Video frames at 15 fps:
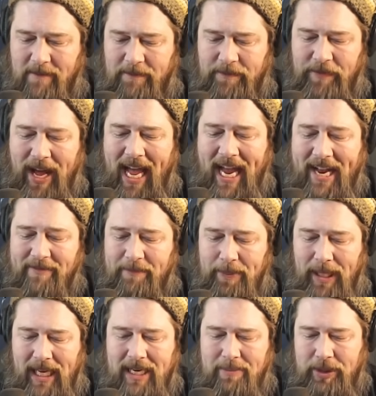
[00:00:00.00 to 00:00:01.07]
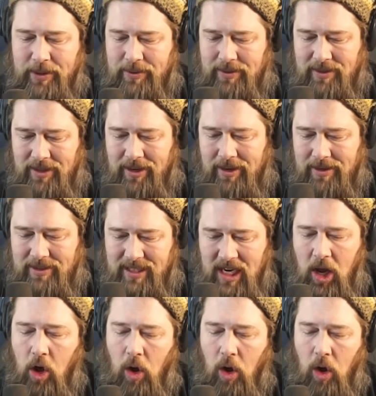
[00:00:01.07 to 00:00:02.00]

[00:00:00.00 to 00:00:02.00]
5 play boosters.